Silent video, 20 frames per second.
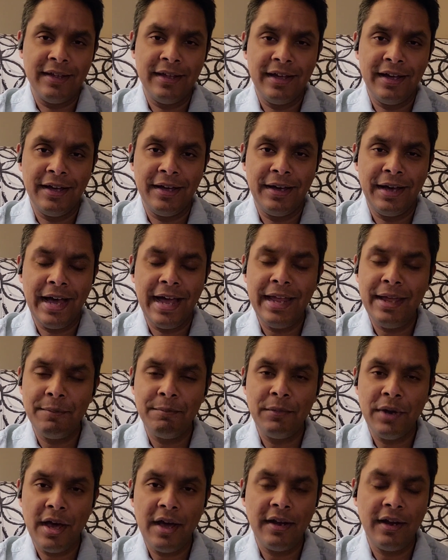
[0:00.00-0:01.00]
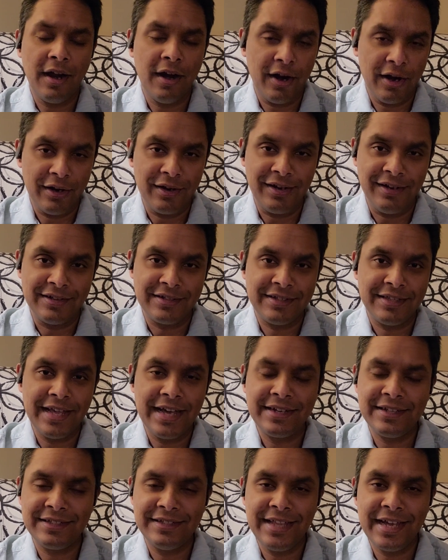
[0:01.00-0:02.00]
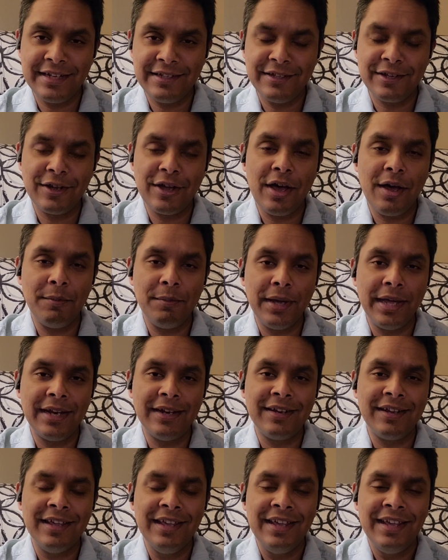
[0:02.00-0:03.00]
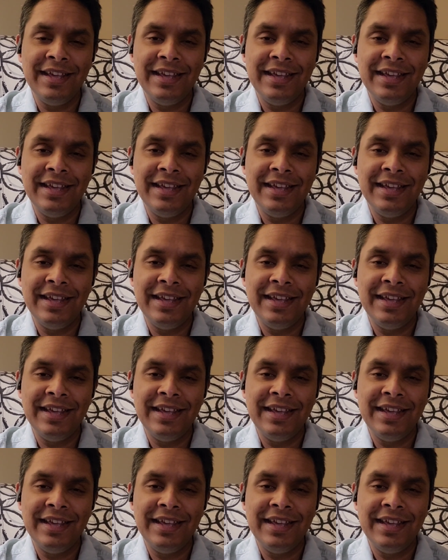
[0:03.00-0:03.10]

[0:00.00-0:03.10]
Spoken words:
I am not heartless. That's a comment